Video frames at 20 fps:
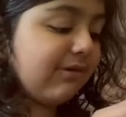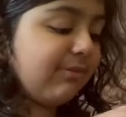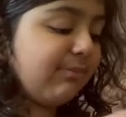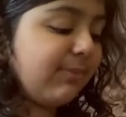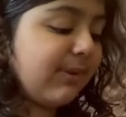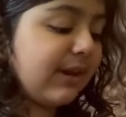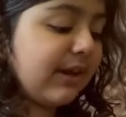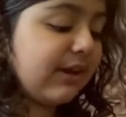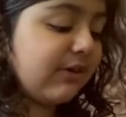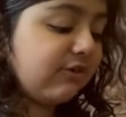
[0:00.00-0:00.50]

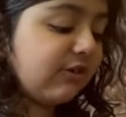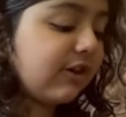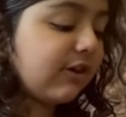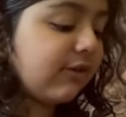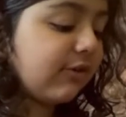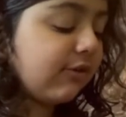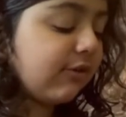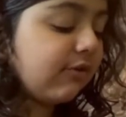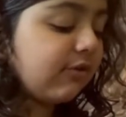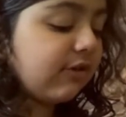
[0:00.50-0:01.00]
spinach and
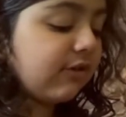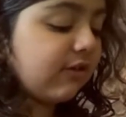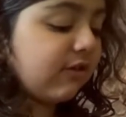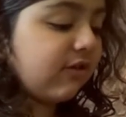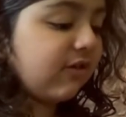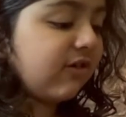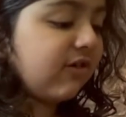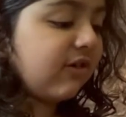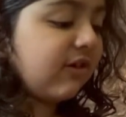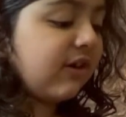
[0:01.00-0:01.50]
hold it.
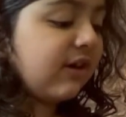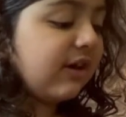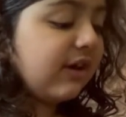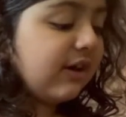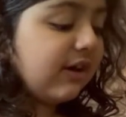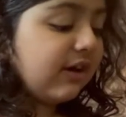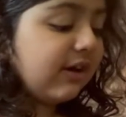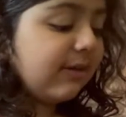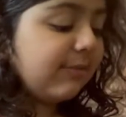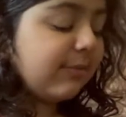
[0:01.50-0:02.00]

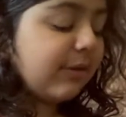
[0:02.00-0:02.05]
No.